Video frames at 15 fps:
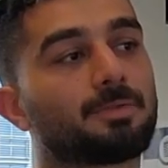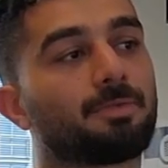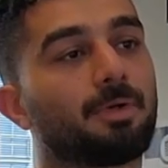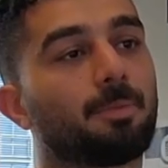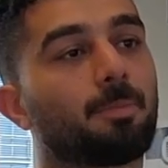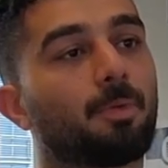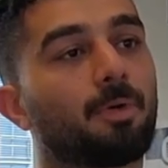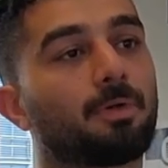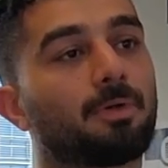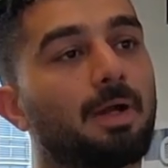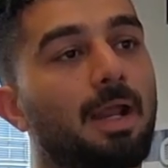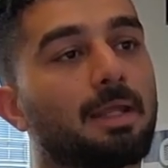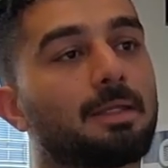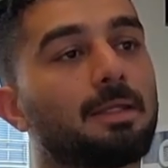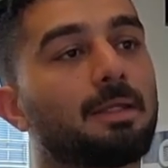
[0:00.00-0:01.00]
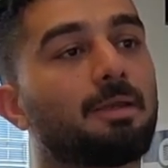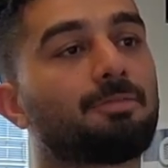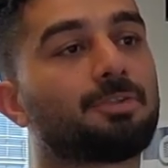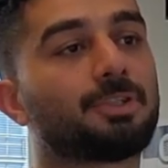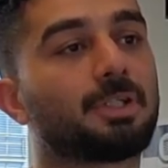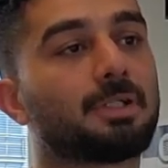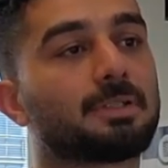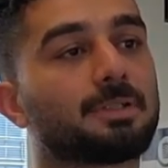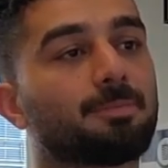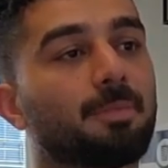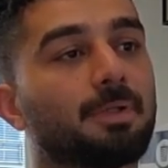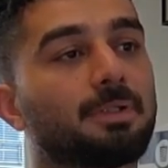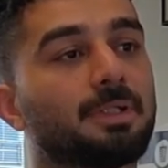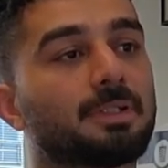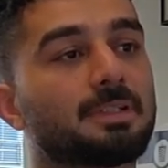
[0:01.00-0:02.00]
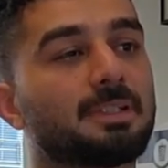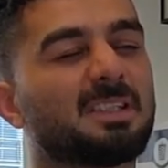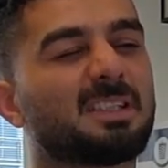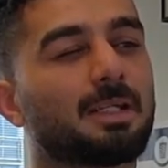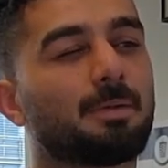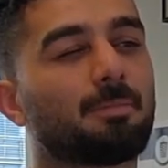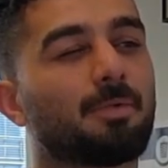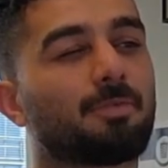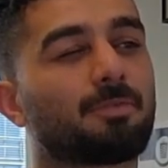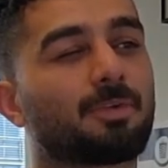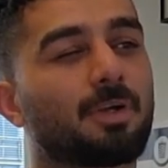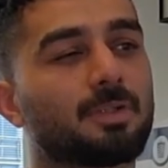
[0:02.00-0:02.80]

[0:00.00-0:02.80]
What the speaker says: we report ranking efficiency metrics in terms of